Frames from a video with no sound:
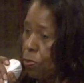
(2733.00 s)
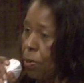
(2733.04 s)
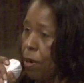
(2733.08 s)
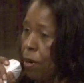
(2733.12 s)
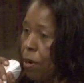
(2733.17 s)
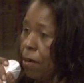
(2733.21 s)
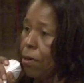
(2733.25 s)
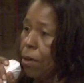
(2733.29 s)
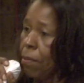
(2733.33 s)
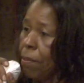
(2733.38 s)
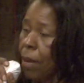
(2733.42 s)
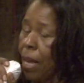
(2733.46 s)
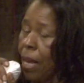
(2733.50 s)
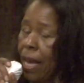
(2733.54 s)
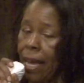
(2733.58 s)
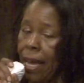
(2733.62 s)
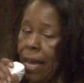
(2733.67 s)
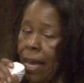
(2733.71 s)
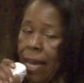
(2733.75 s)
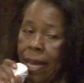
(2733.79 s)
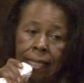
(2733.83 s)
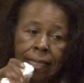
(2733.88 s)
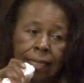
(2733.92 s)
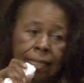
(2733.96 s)
But it's your
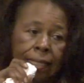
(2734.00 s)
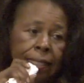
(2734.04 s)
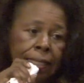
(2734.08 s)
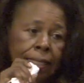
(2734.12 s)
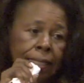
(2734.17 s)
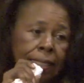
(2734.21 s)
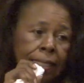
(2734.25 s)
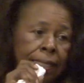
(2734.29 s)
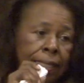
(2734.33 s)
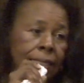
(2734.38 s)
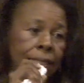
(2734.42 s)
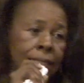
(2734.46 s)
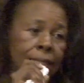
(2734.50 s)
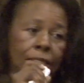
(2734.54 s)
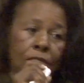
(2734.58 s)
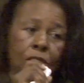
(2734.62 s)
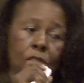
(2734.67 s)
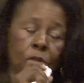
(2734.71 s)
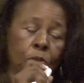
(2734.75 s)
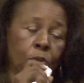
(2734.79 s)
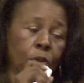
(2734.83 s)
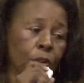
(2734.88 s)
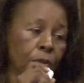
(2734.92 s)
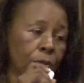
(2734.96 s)
spirit, man,
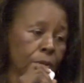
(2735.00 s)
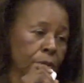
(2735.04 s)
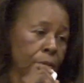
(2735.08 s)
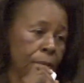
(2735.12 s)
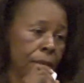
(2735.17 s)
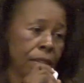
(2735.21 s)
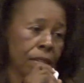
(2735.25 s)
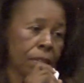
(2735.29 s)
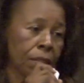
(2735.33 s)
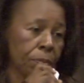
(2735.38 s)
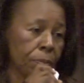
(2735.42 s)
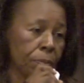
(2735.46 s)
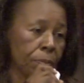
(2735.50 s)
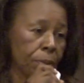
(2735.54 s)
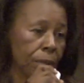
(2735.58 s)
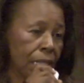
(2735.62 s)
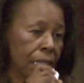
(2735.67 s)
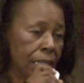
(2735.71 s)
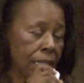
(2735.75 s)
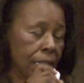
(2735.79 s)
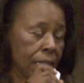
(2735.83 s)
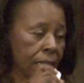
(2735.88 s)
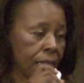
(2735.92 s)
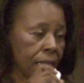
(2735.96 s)
that you
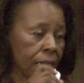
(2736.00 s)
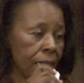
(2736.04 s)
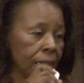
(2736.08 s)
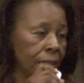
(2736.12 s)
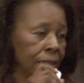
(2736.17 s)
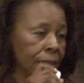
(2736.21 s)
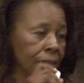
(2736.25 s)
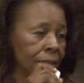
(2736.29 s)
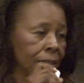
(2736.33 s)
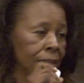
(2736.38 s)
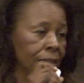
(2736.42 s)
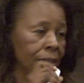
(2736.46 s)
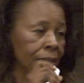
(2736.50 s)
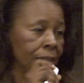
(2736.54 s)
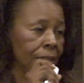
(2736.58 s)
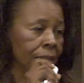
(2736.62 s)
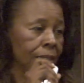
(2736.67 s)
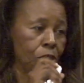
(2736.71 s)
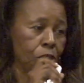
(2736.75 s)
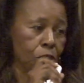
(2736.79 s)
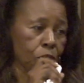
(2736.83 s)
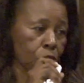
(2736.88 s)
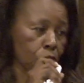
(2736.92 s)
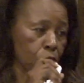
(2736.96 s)
want to be complete.
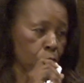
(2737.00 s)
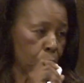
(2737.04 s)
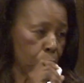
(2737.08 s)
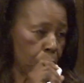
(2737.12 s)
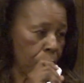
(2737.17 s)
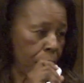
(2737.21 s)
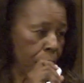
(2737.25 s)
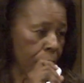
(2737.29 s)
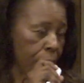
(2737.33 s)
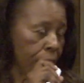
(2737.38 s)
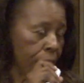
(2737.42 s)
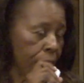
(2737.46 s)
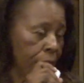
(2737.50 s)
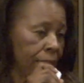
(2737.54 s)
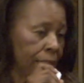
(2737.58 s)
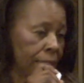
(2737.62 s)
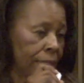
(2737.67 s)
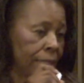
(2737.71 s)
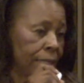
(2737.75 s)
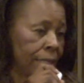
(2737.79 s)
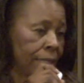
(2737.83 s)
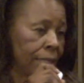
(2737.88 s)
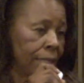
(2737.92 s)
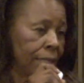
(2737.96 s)
It's your
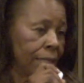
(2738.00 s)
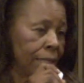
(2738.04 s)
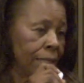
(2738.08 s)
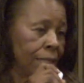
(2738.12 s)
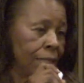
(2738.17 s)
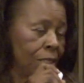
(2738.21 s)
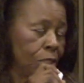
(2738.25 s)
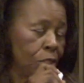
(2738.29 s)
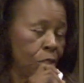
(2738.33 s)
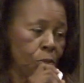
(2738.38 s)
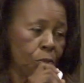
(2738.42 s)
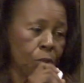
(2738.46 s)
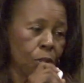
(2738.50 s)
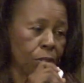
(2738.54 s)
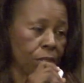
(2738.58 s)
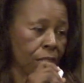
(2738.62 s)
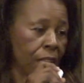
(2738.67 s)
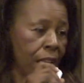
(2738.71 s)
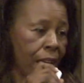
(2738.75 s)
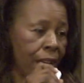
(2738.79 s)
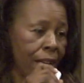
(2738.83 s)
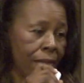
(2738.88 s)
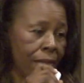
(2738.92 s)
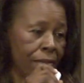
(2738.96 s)
spirit
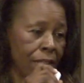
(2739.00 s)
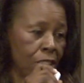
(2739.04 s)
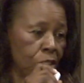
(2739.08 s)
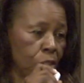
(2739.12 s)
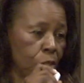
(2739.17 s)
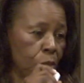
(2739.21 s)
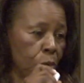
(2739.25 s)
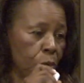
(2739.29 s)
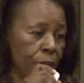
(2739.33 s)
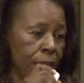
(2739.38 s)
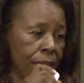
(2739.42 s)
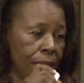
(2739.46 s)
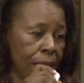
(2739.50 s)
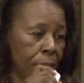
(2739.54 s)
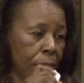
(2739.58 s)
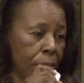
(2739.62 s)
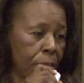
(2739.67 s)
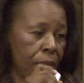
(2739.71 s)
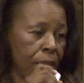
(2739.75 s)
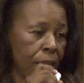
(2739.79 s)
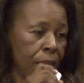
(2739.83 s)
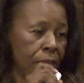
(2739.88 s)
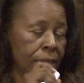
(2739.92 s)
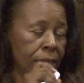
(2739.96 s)
that you want to have
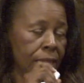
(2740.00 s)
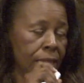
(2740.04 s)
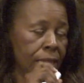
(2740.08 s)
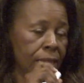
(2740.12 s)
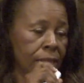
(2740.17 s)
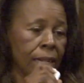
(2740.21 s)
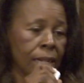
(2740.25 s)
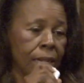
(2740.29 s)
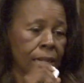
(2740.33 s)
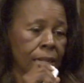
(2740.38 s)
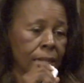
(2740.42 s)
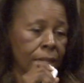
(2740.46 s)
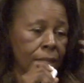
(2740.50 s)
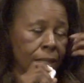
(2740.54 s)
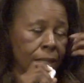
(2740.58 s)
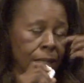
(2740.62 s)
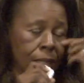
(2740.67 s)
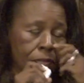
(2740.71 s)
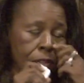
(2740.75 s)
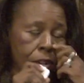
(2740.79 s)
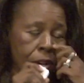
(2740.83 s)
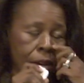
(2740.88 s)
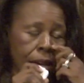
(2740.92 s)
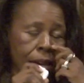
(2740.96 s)
that joy and that
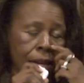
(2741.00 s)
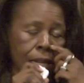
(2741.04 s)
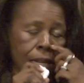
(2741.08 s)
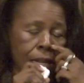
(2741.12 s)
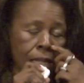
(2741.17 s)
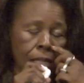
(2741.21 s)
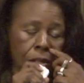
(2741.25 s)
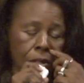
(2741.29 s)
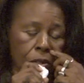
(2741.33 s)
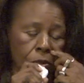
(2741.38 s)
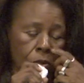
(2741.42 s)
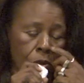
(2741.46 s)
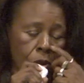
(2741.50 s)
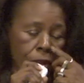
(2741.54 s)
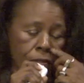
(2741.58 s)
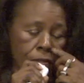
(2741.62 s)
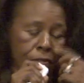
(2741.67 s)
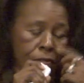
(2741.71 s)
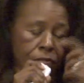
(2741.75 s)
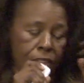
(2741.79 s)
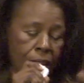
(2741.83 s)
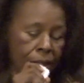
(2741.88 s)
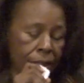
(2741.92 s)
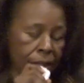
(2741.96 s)
peace. Lift your
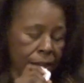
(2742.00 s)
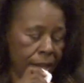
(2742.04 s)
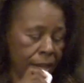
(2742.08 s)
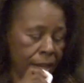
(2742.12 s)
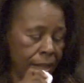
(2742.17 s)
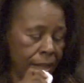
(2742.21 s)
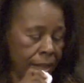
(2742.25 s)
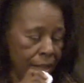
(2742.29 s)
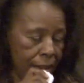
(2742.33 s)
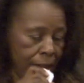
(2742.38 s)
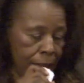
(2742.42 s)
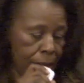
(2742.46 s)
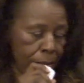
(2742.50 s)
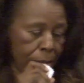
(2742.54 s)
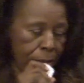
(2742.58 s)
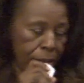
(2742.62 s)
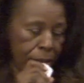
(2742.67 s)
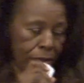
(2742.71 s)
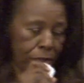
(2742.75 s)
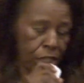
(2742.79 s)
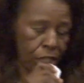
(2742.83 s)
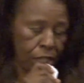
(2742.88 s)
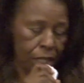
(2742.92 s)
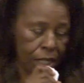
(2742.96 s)
hands to the Lord,
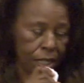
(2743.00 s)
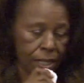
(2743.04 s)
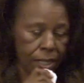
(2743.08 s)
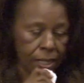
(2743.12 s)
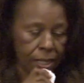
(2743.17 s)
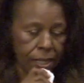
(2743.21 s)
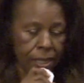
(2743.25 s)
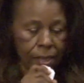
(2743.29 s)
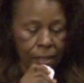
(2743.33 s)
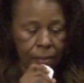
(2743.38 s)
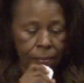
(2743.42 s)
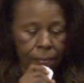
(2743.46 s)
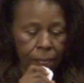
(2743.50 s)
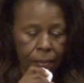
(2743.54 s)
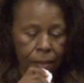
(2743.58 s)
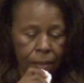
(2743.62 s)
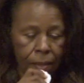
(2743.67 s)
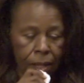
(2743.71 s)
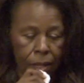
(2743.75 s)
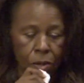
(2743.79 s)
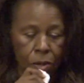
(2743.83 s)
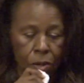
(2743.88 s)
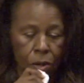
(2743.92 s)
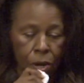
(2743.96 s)
Father, in the name of
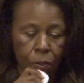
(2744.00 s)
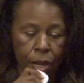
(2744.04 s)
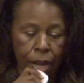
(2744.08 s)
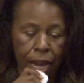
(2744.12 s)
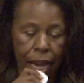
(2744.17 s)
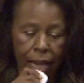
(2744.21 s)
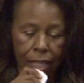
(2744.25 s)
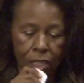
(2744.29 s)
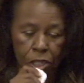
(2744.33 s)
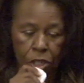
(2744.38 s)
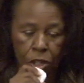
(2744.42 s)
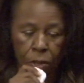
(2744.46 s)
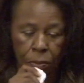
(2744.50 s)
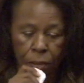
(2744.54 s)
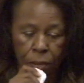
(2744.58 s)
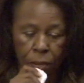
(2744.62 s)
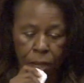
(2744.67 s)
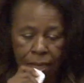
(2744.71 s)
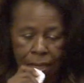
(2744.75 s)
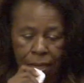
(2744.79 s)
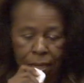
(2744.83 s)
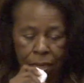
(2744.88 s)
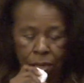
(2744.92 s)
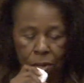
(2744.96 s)
Jesus.
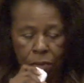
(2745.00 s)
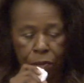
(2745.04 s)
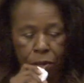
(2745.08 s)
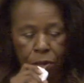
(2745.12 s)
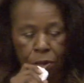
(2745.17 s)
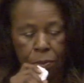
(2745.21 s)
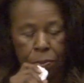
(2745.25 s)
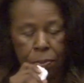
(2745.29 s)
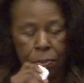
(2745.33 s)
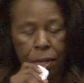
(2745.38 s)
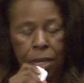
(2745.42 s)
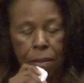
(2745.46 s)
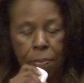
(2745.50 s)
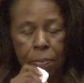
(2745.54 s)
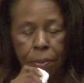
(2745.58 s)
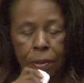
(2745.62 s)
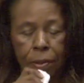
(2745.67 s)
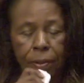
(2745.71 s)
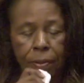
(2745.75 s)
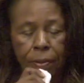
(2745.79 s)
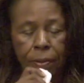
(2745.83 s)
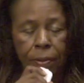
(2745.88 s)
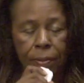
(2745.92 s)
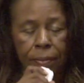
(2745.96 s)
Lord, we ask your blessing
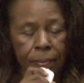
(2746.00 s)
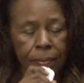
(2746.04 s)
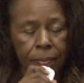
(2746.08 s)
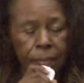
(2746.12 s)
over your